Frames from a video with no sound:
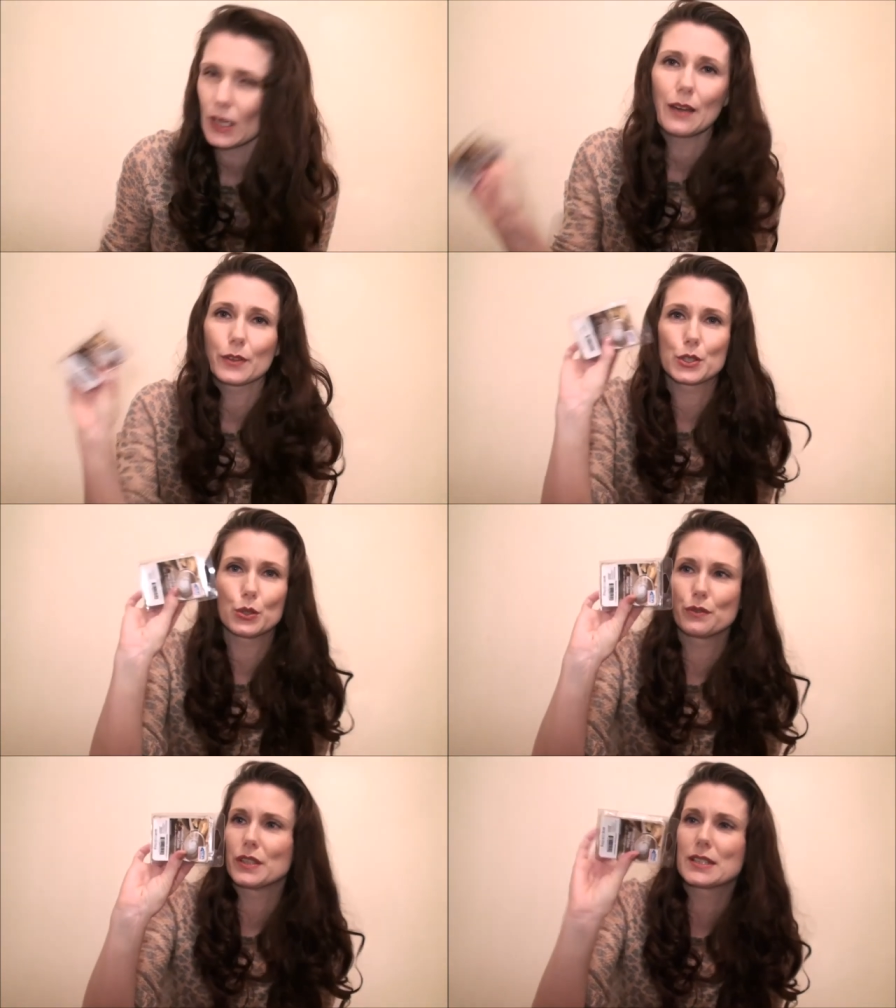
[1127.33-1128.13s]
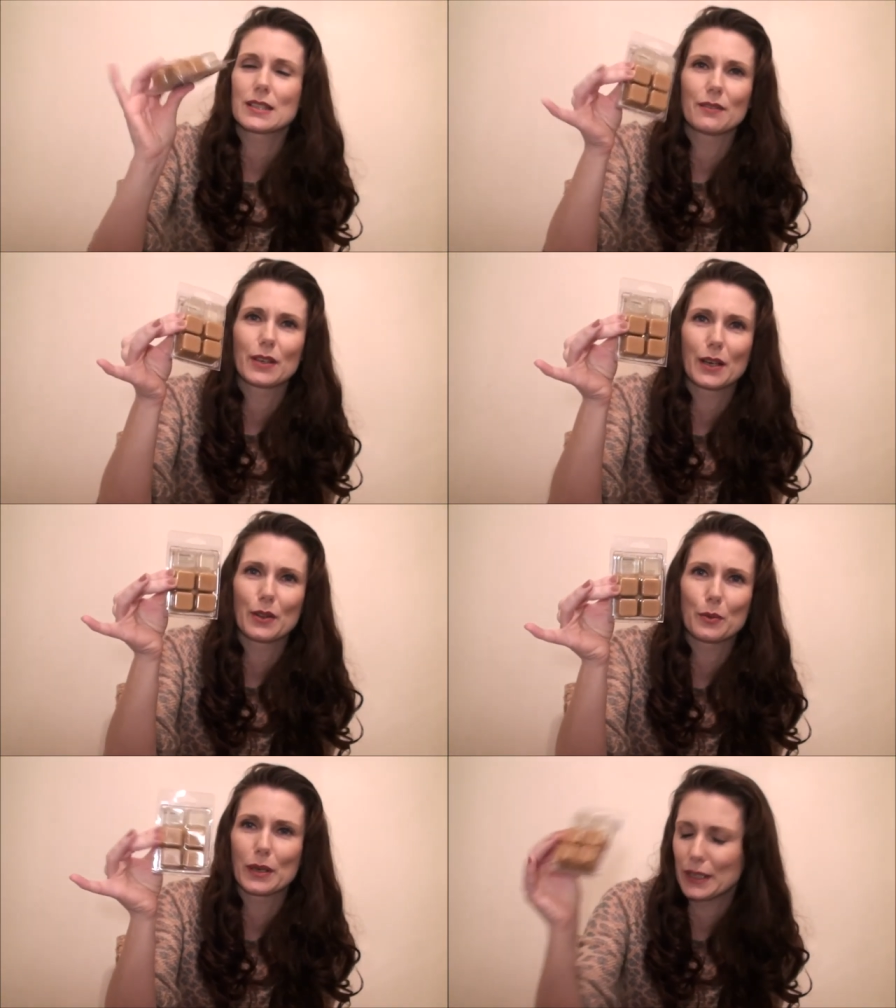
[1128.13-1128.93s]
I've got two of these, I've got
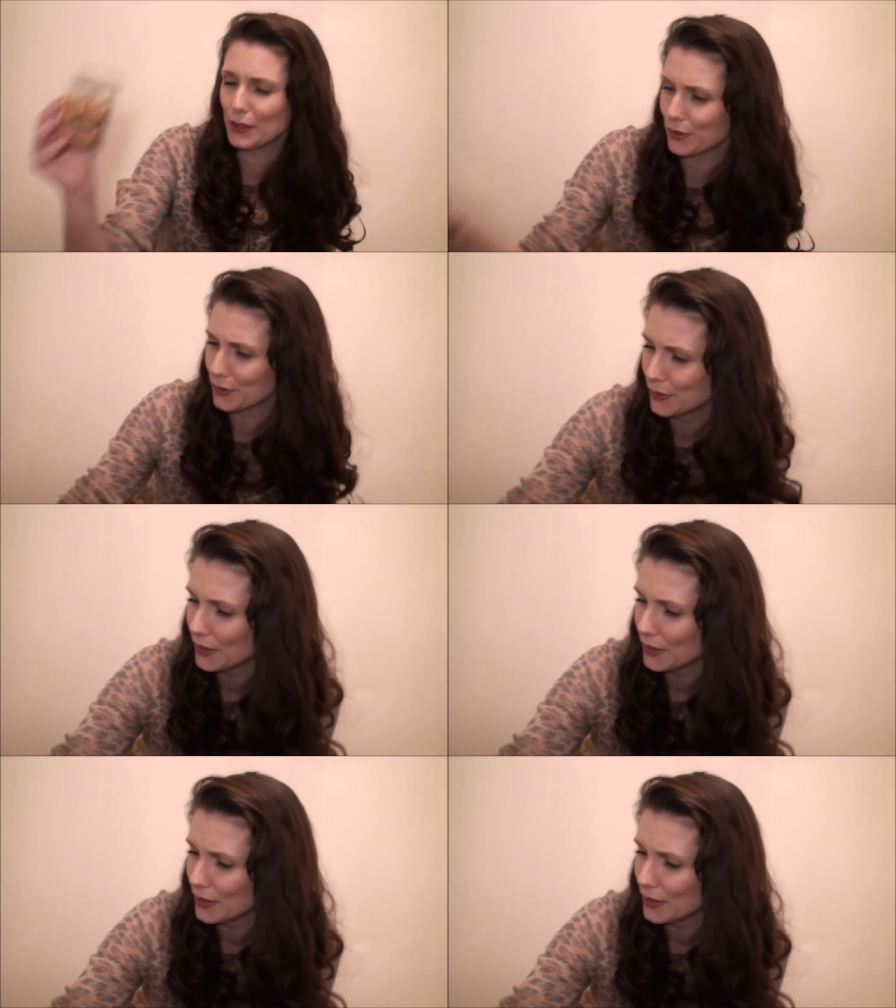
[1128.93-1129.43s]
another one here.